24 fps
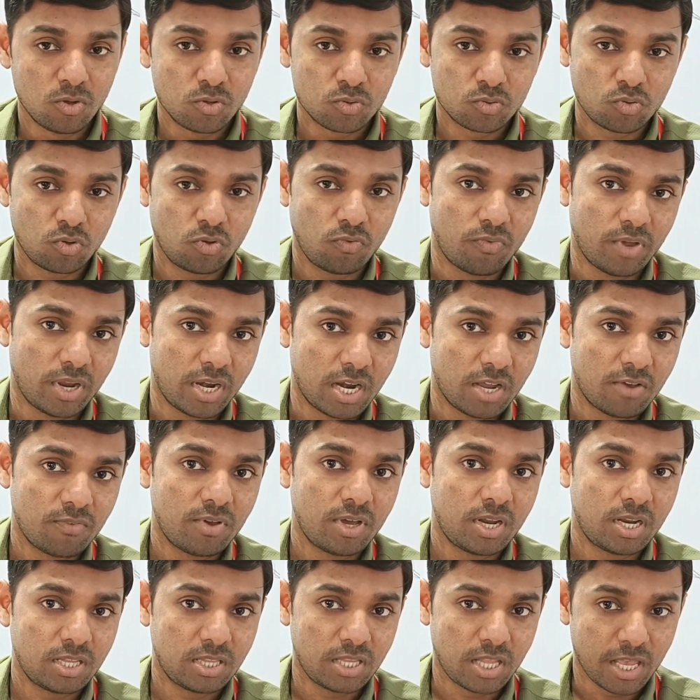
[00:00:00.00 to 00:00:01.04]
So
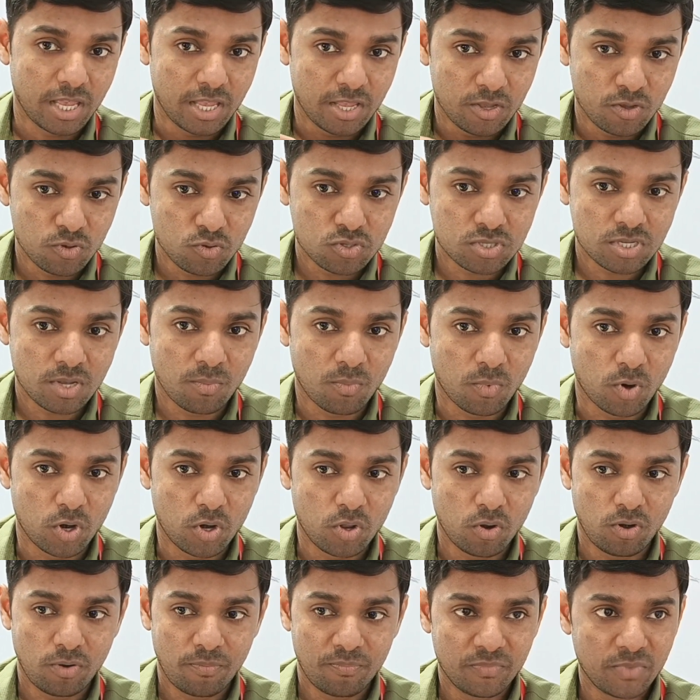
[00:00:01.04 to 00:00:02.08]
whenever they use a
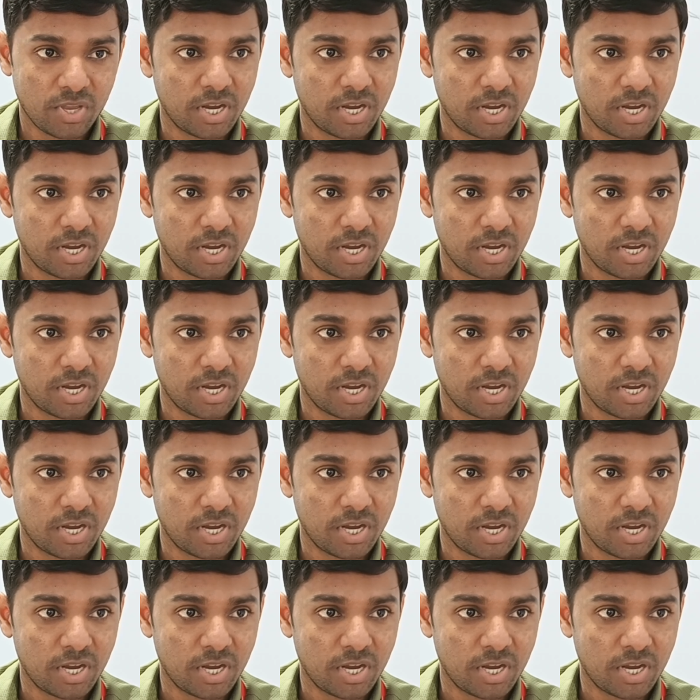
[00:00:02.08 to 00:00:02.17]
module,